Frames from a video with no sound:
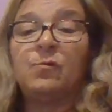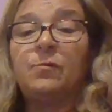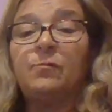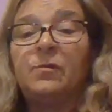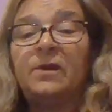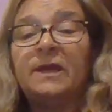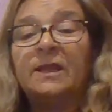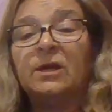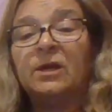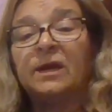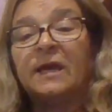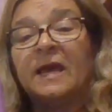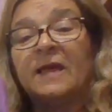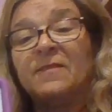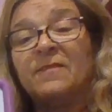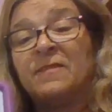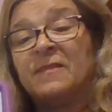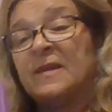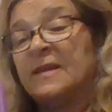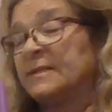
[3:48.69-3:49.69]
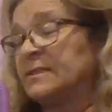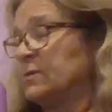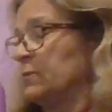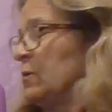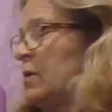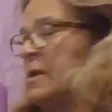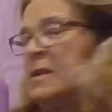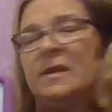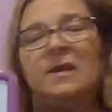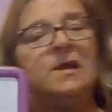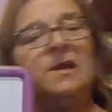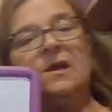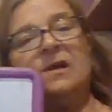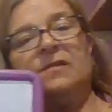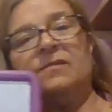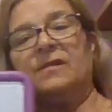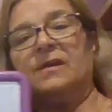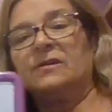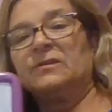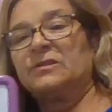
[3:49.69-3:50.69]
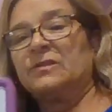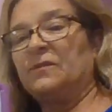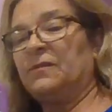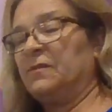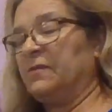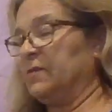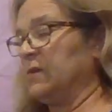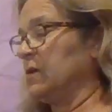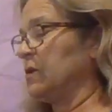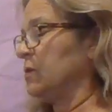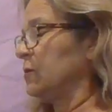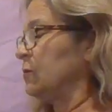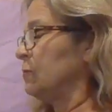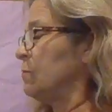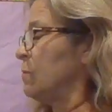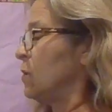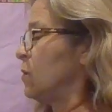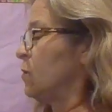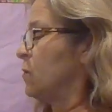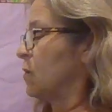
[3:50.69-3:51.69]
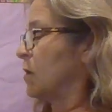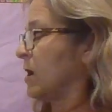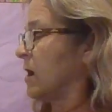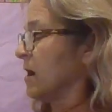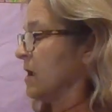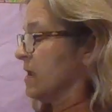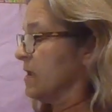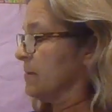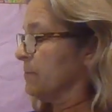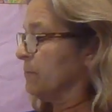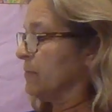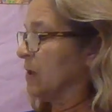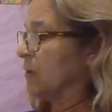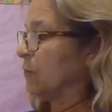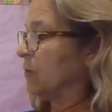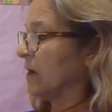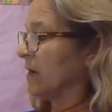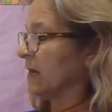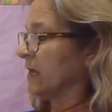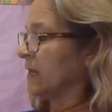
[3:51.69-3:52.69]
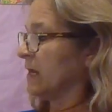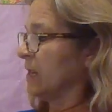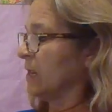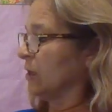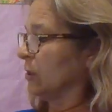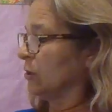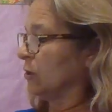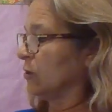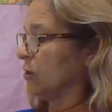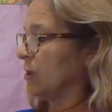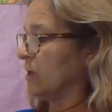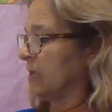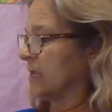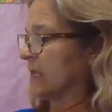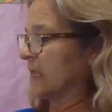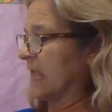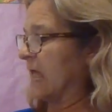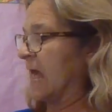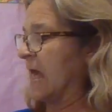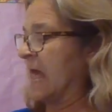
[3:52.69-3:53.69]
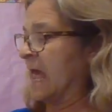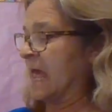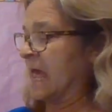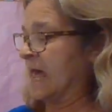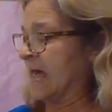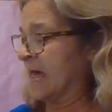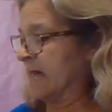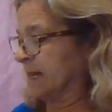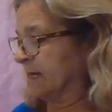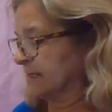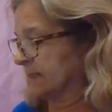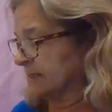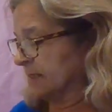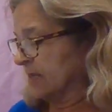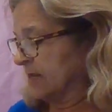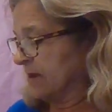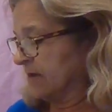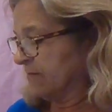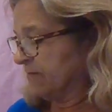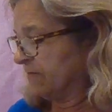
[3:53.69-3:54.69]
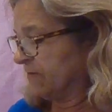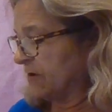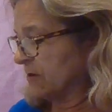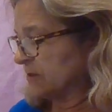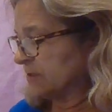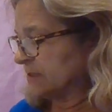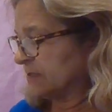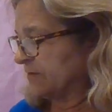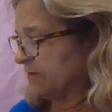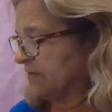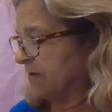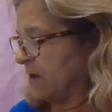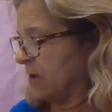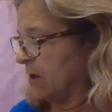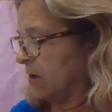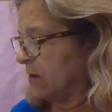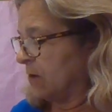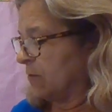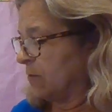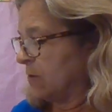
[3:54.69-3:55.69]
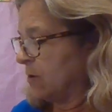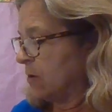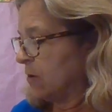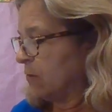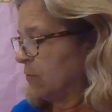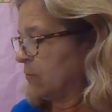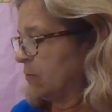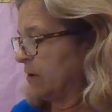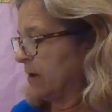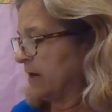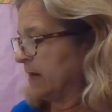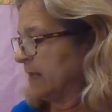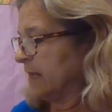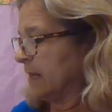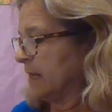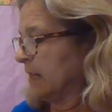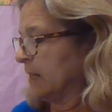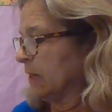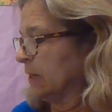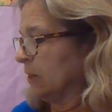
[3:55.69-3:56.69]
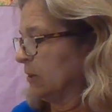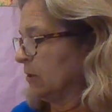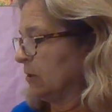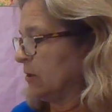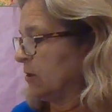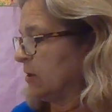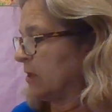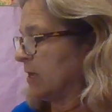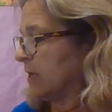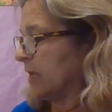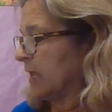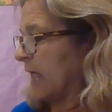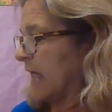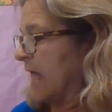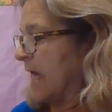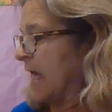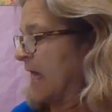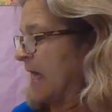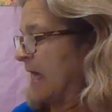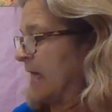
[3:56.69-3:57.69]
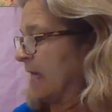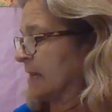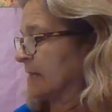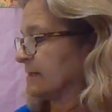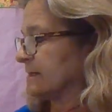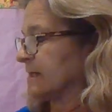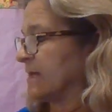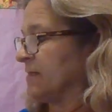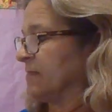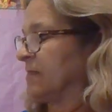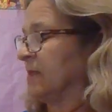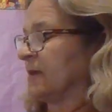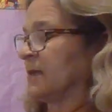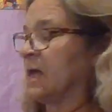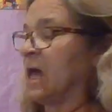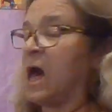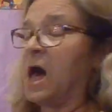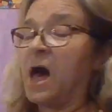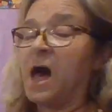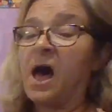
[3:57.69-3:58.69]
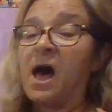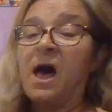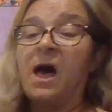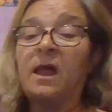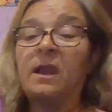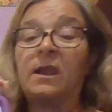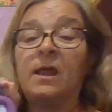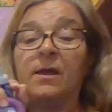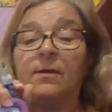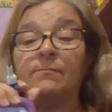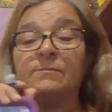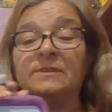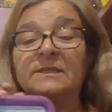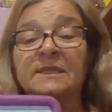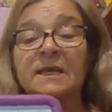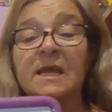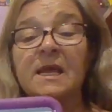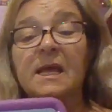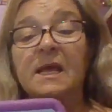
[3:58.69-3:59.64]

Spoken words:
When we look at this one, there's a few more, but we're going to look at, first of all, we're going to look at the columns.